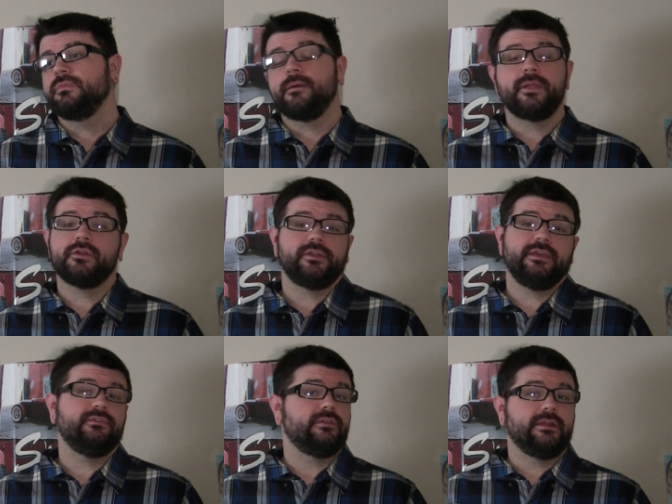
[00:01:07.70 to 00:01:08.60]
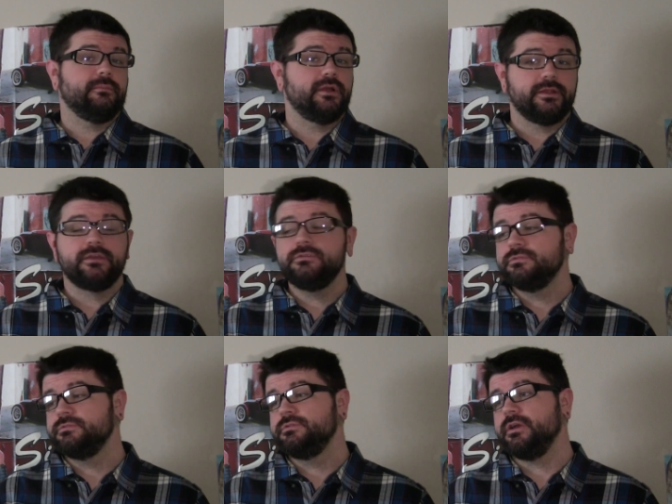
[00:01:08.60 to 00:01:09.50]
I'm not going to give you any money
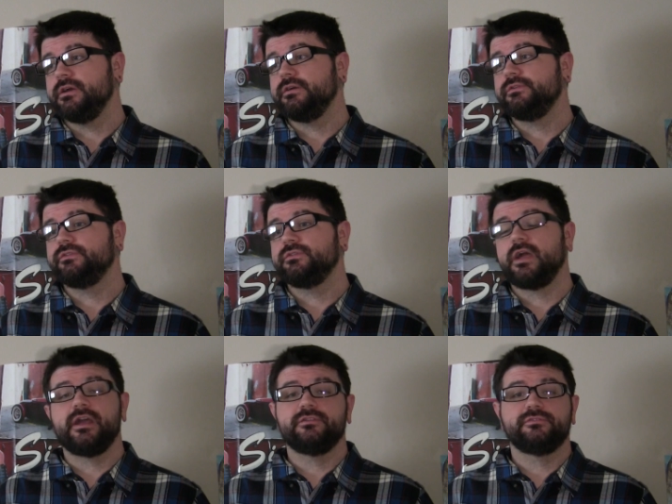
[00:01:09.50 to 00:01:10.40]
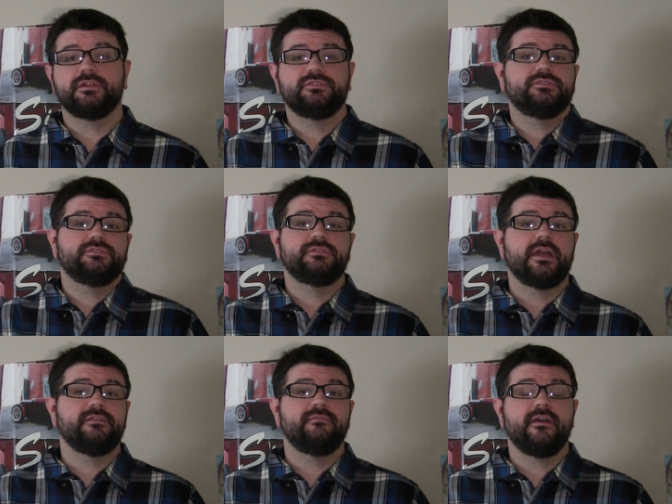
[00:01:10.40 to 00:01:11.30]
because I that's just
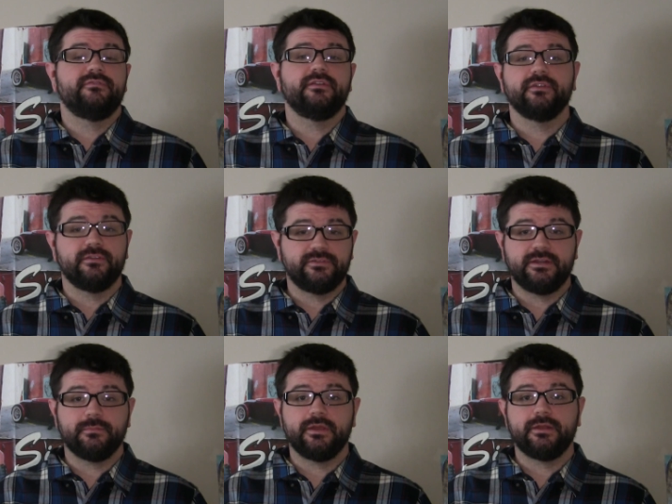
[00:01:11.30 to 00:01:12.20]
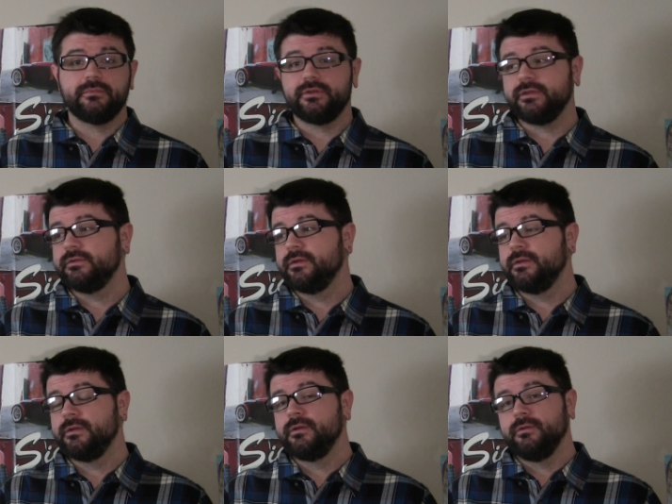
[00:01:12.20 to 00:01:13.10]
I I've never given anybody any money.
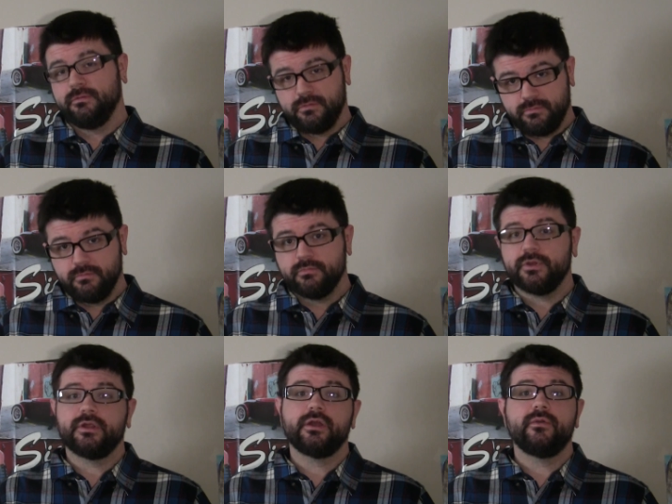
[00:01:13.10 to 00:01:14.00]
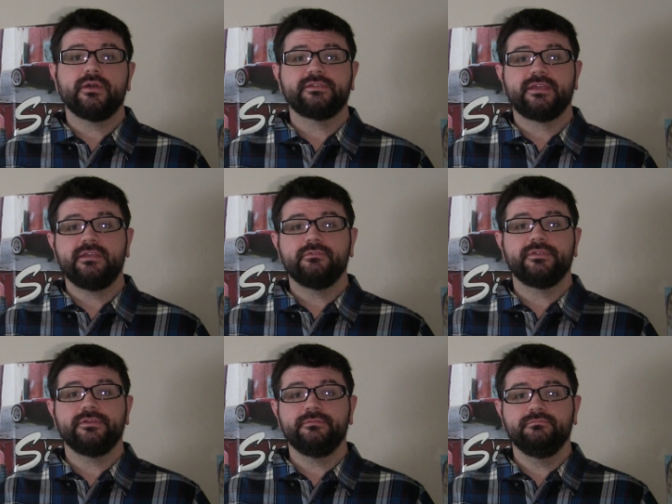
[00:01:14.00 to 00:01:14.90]
But I'll go out to eat
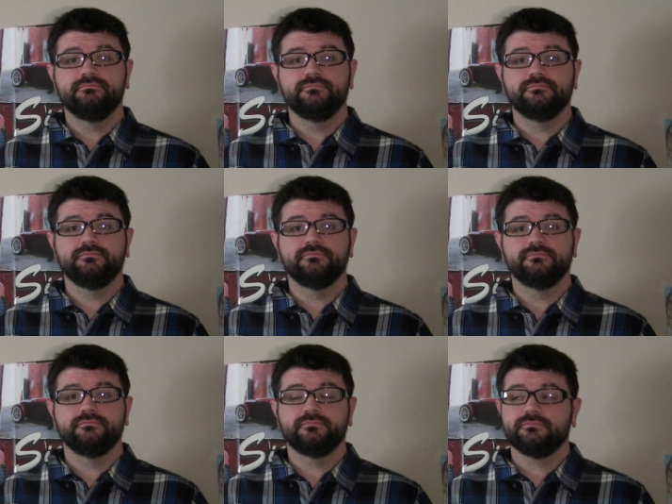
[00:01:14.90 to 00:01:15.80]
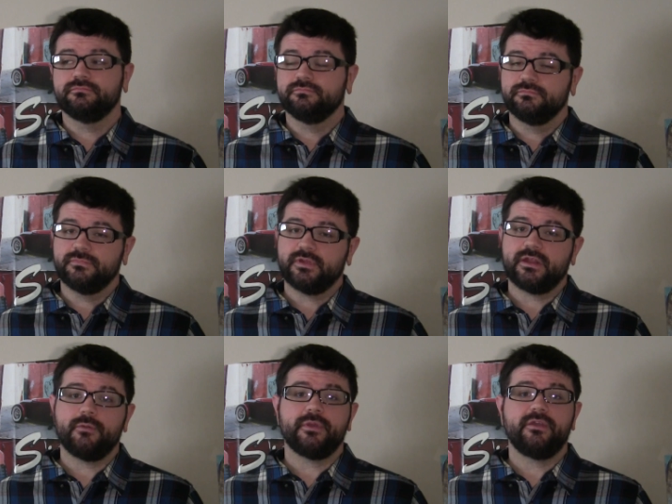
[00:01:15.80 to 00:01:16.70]
with you and
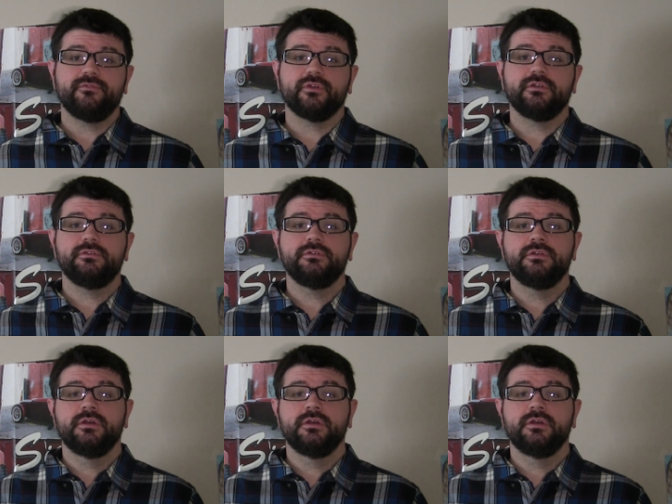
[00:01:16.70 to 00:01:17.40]
I'll pay for it.